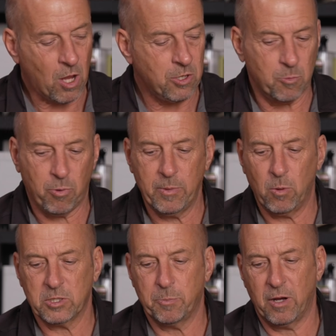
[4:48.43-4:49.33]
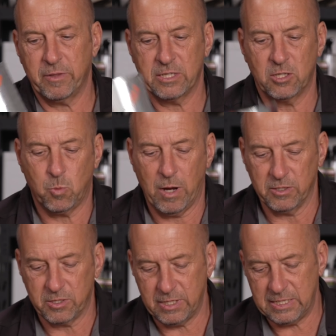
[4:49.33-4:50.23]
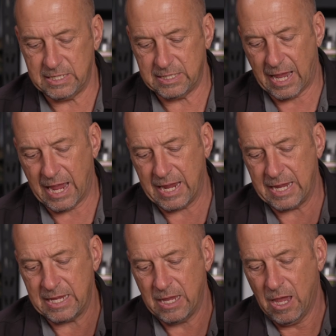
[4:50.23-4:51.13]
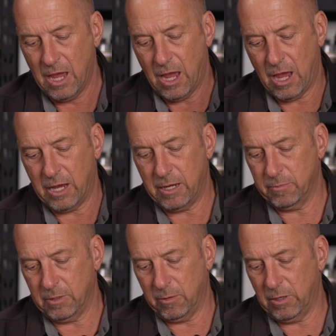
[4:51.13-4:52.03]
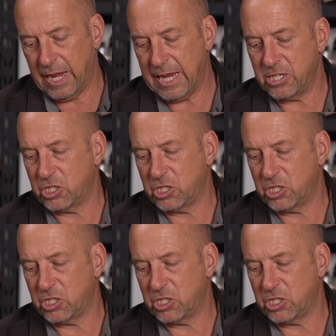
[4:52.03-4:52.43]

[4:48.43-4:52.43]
you'd probably want to buy this as well. So this is a heat